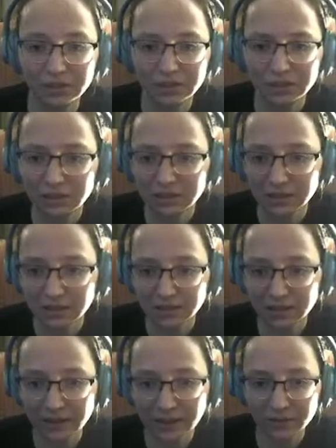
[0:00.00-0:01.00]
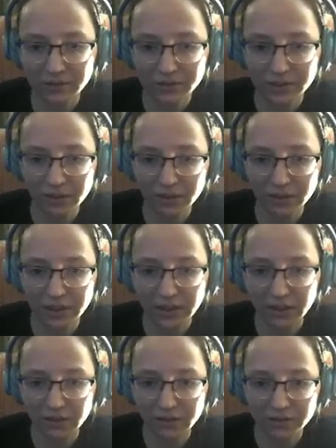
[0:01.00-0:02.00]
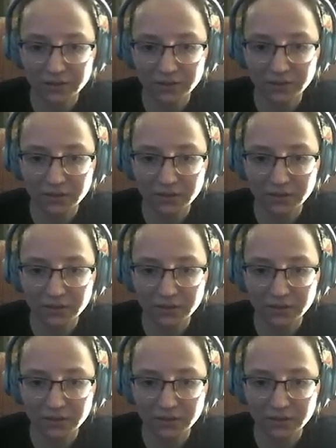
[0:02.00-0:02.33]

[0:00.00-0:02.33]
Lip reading: This is another sunken house.